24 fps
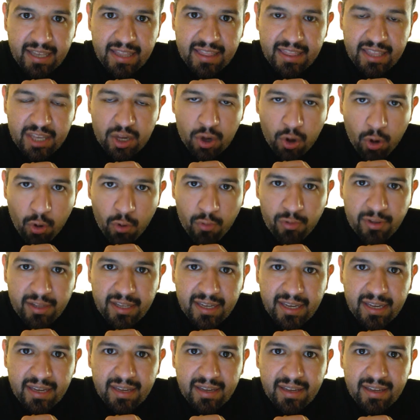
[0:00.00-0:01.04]
They
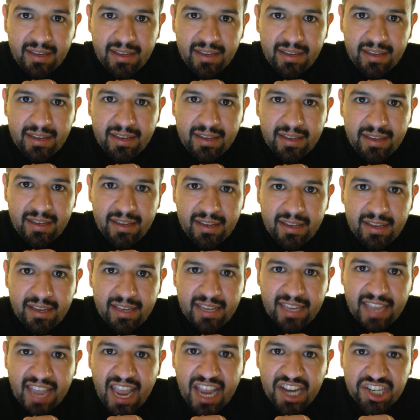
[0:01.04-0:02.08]
only
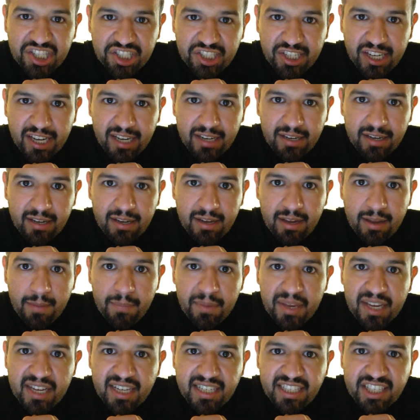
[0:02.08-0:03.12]
cash in
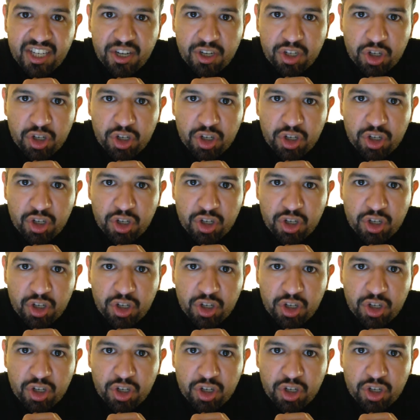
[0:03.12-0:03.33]
because they're